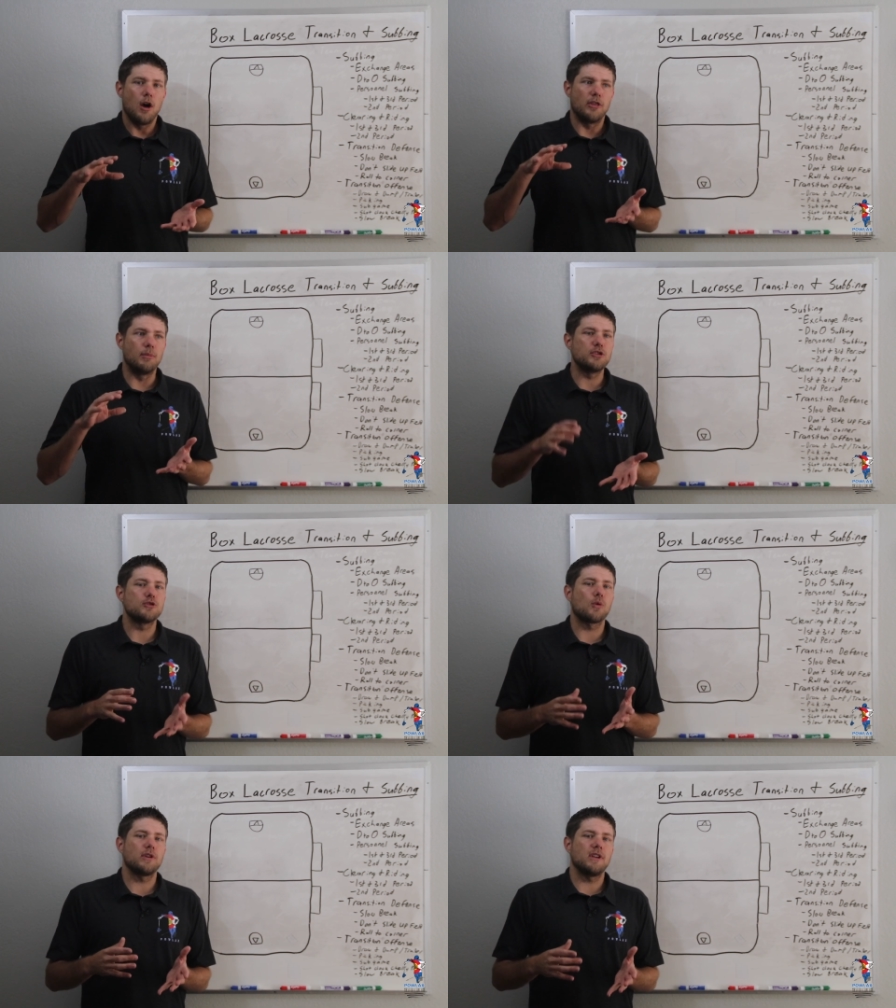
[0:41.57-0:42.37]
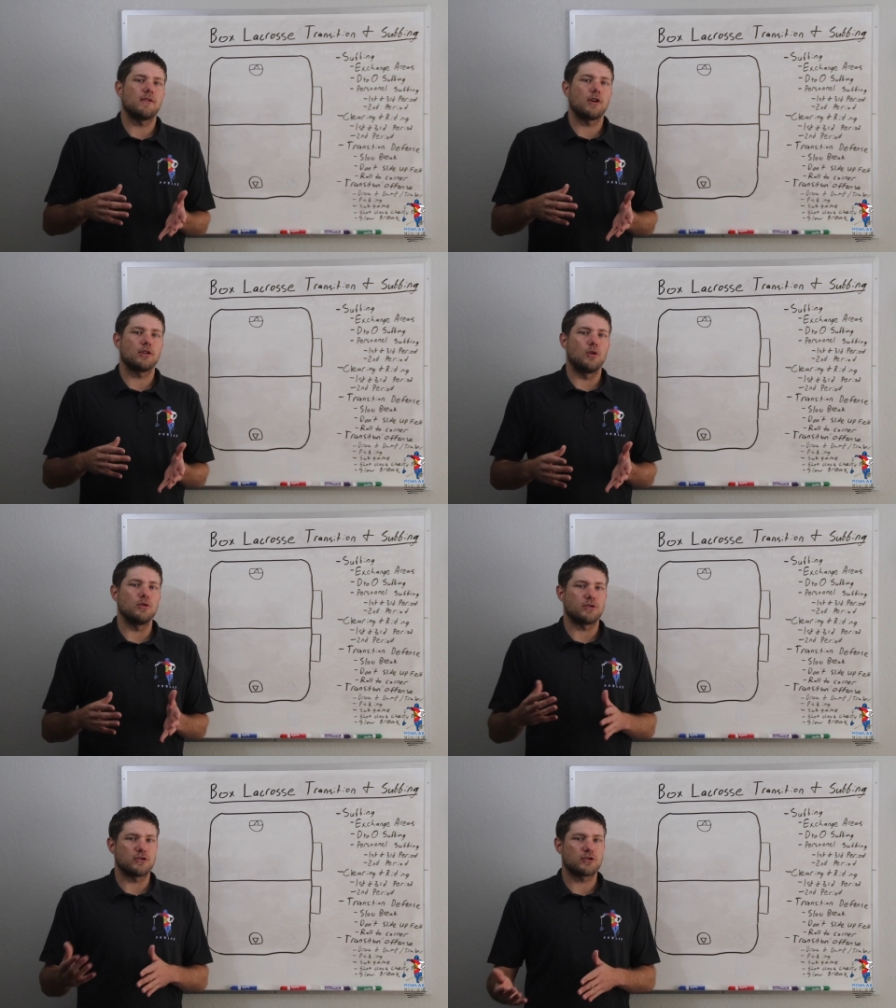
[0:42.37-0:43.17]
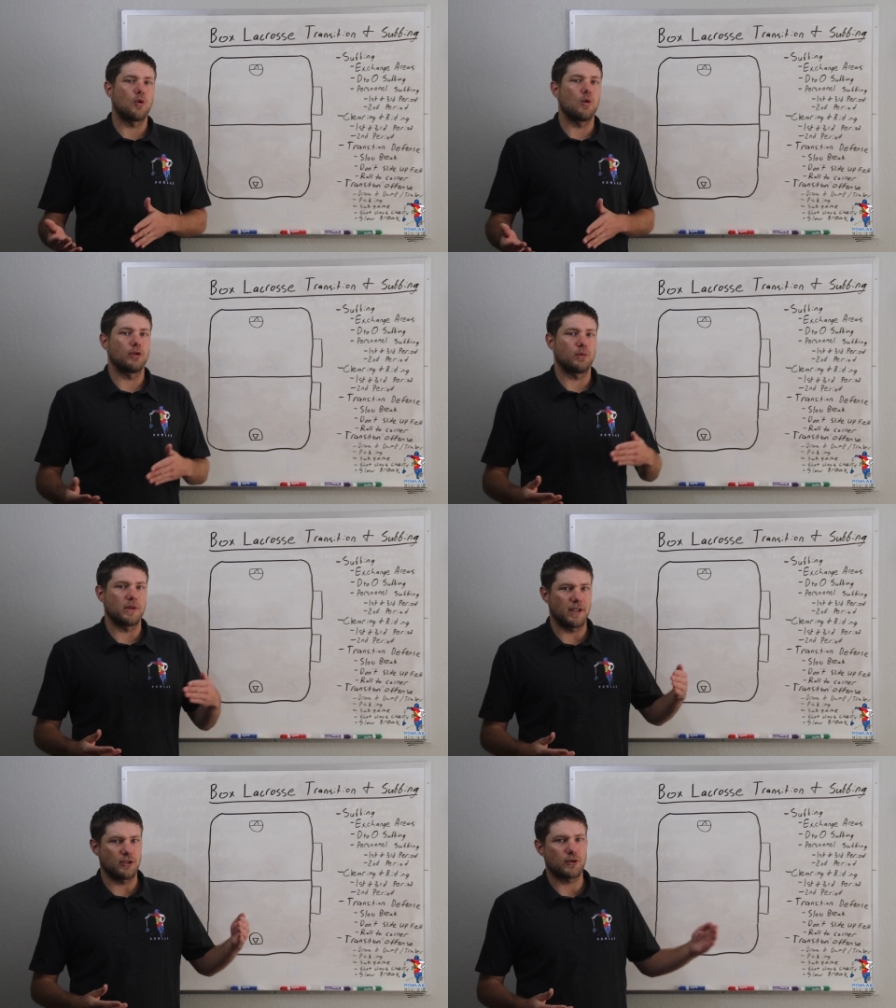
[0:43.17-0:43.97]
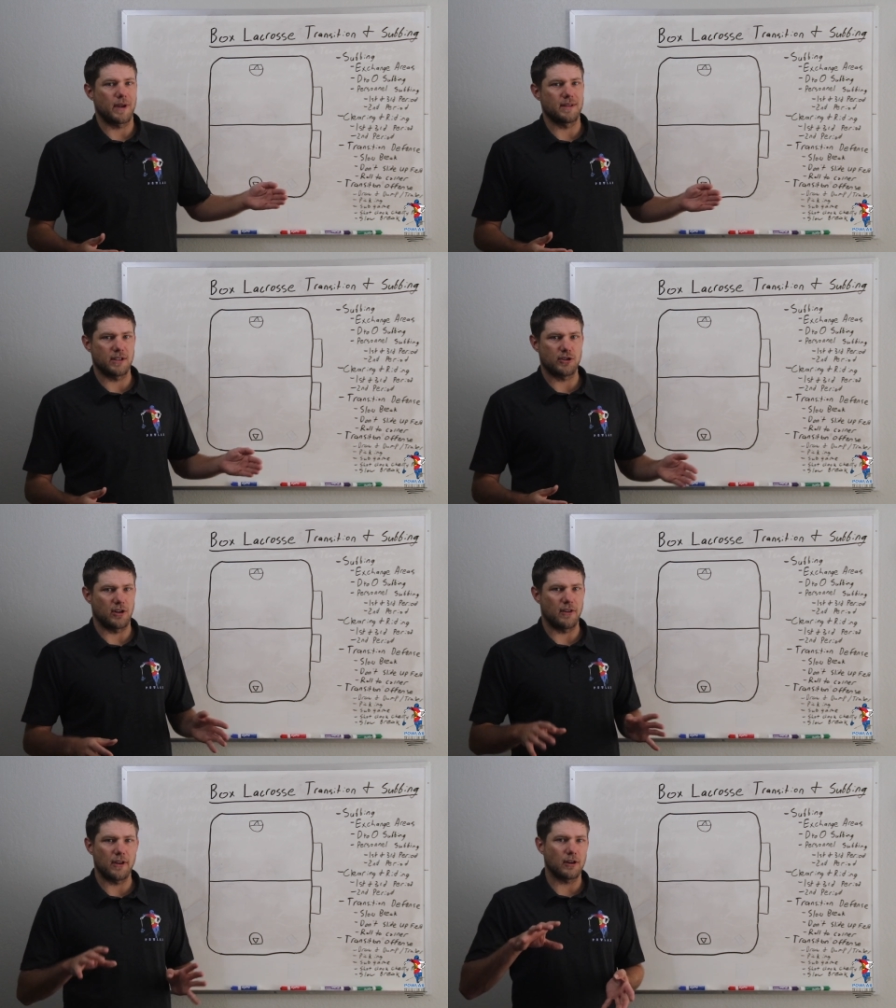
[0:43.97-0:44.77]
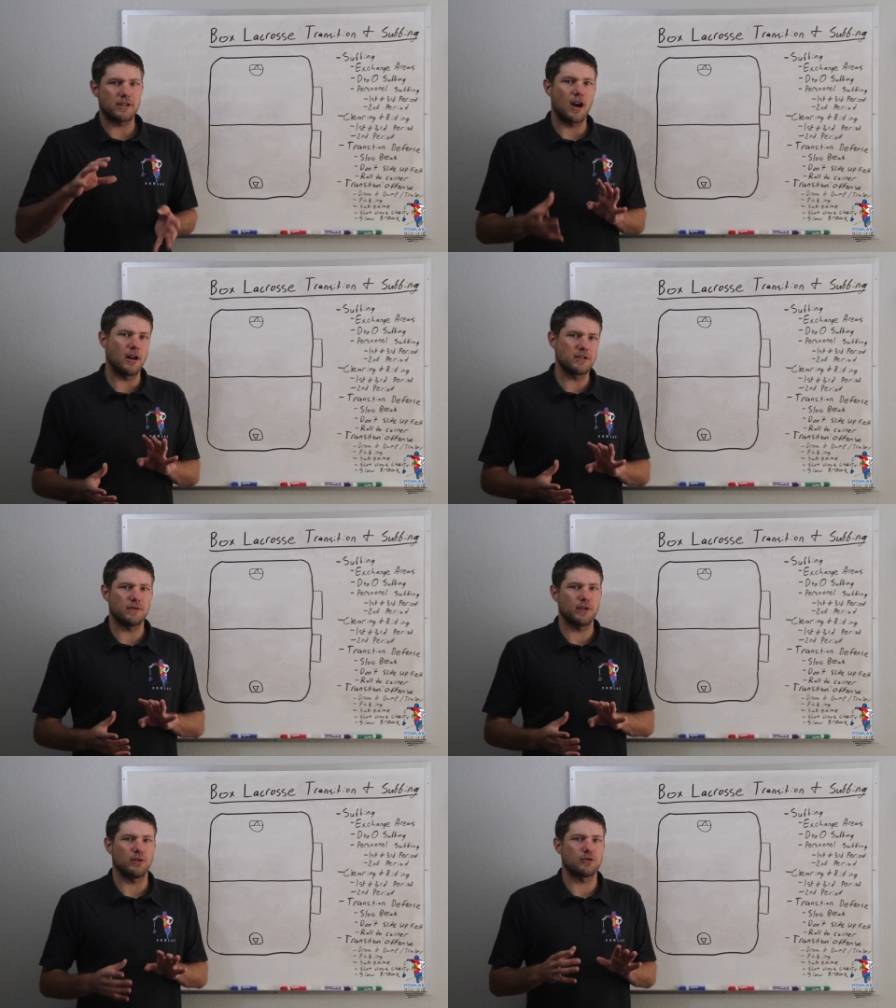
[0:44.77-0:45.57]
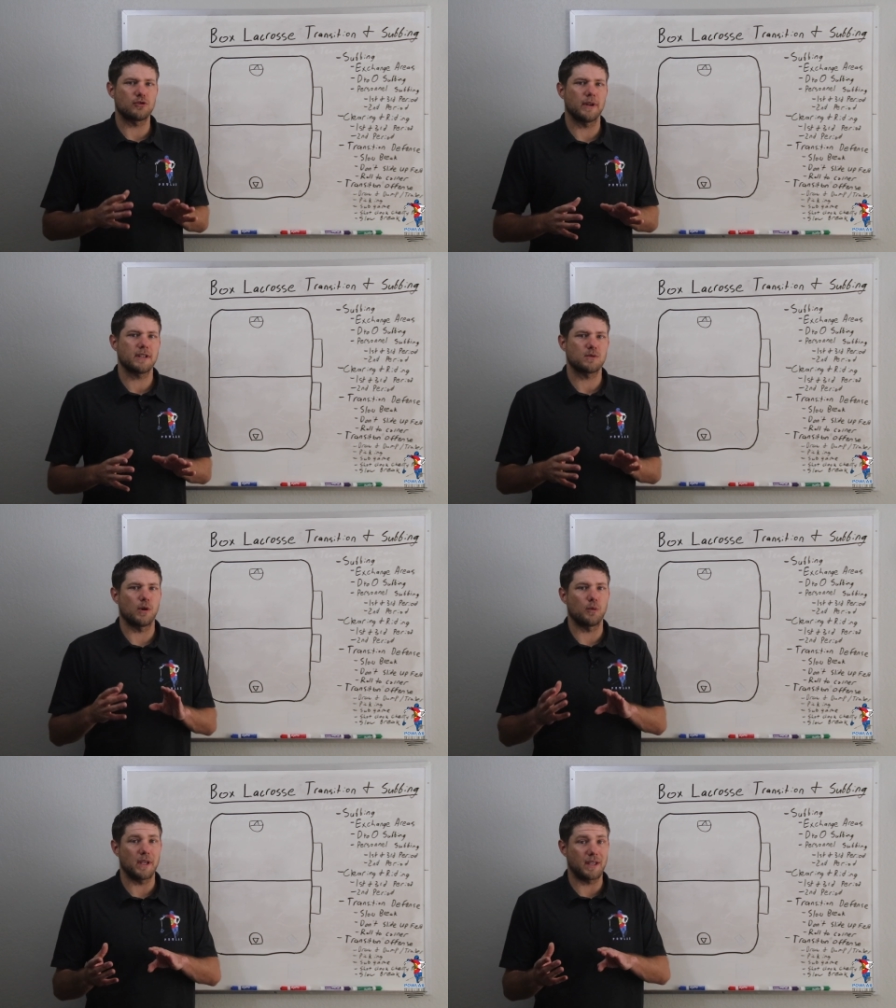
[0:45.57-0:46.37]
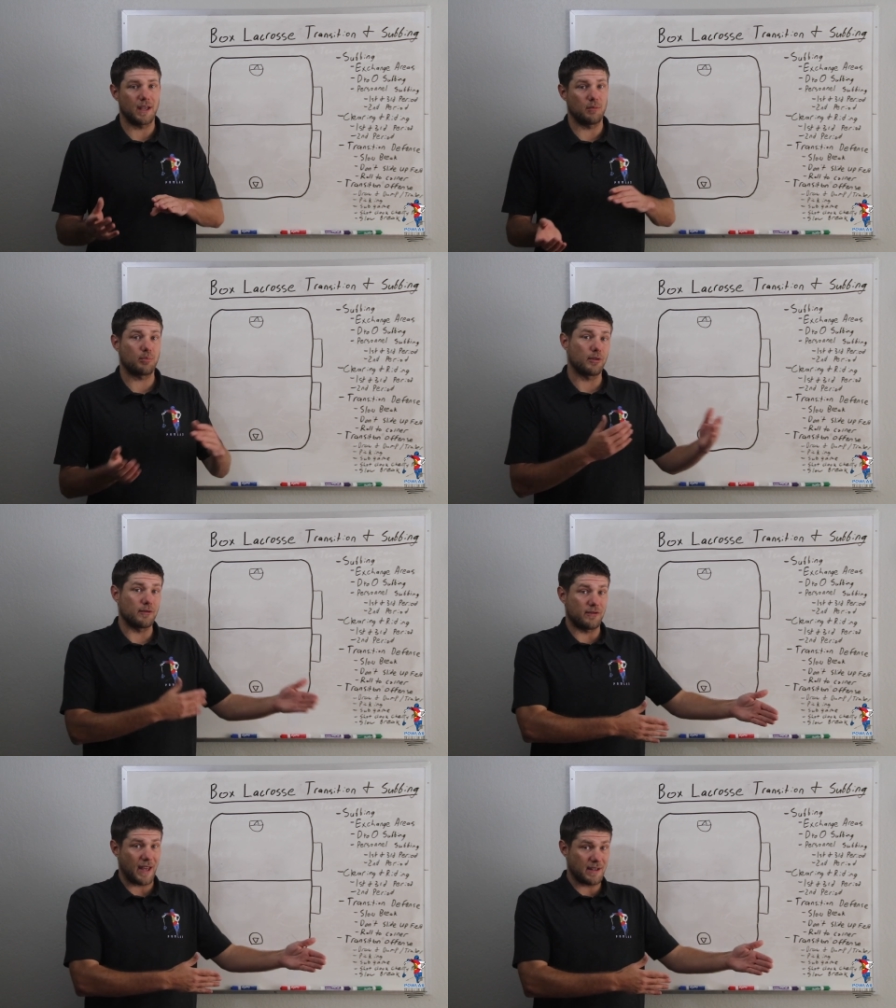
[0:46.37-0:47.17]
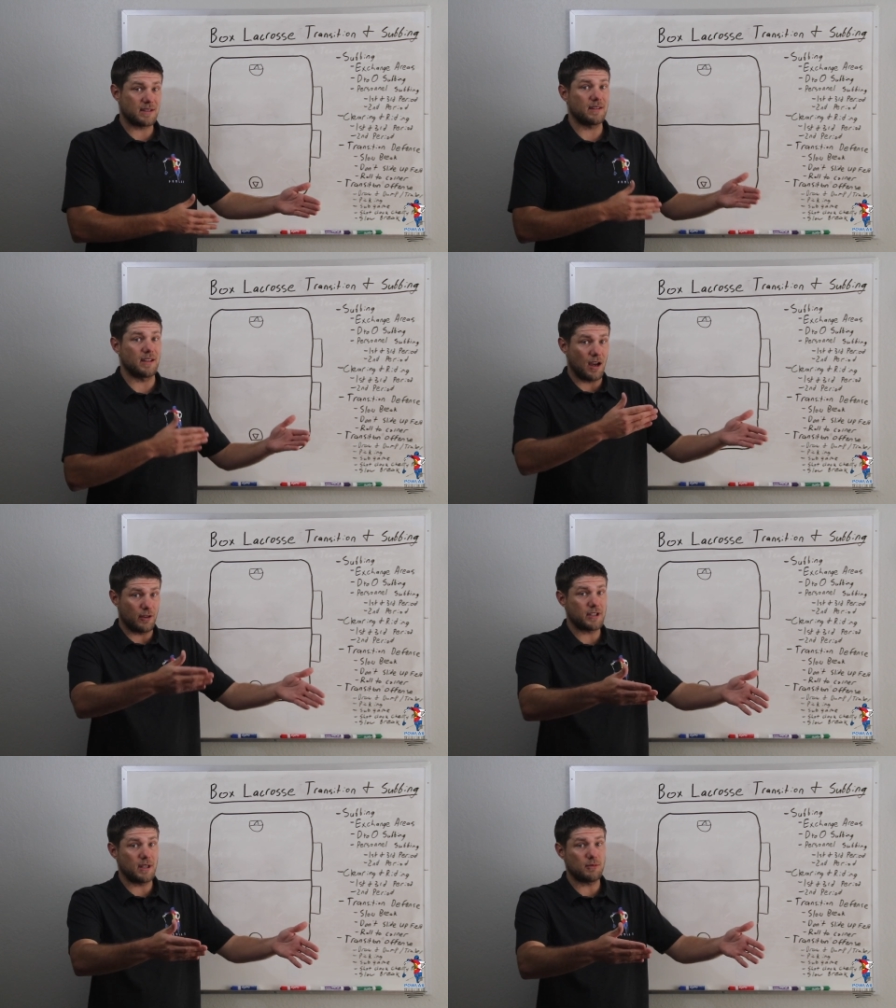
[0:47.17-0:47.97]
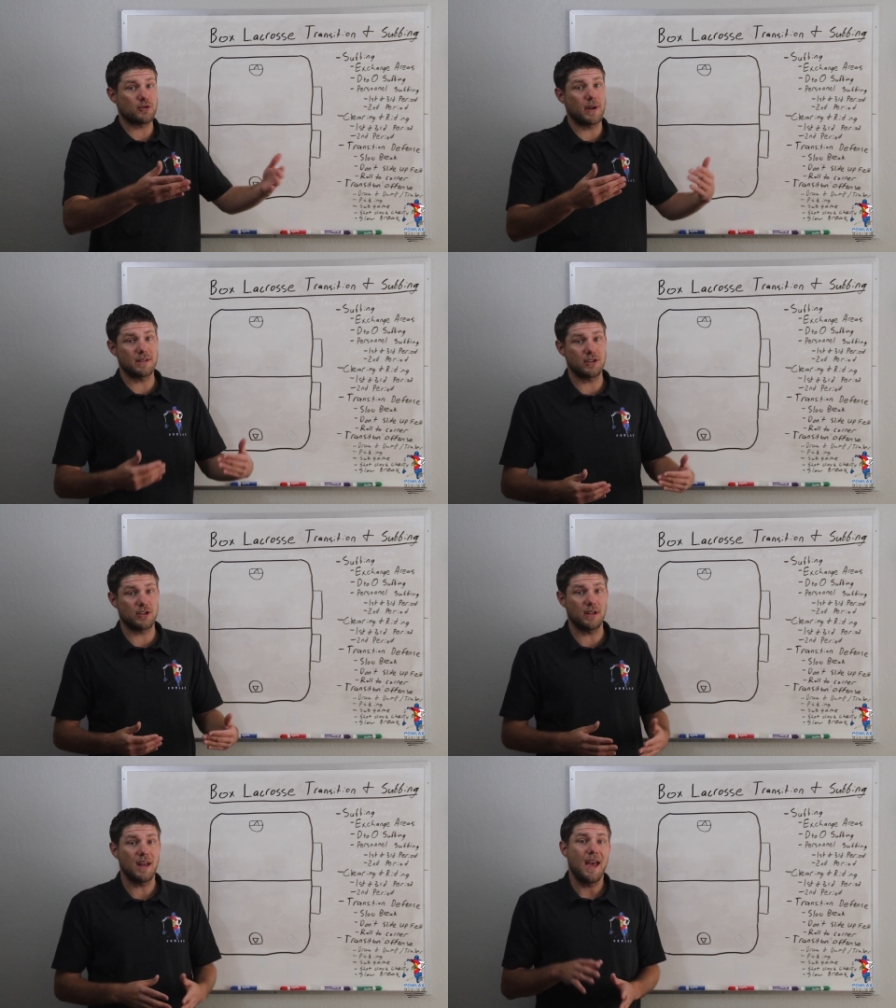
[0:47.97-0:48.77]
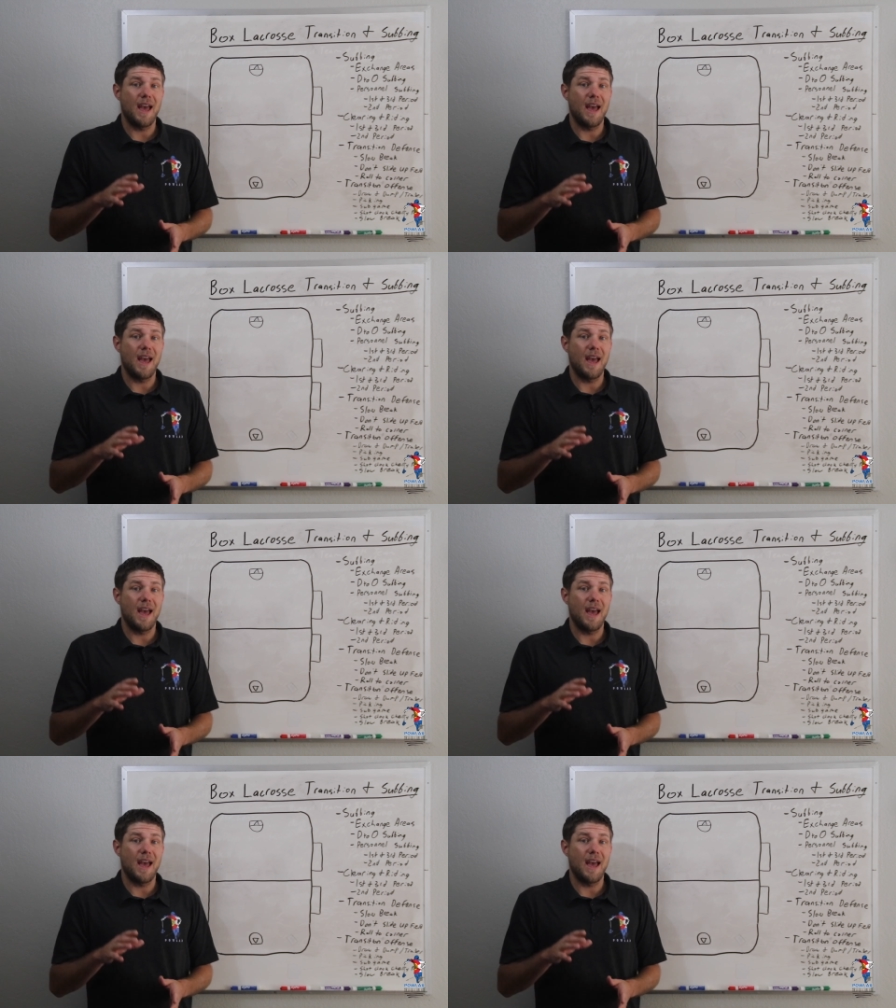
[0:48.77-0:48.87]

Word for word: the majority of our goals are scored within transition, and there are tons of little tricks where we can prevent the other team's transition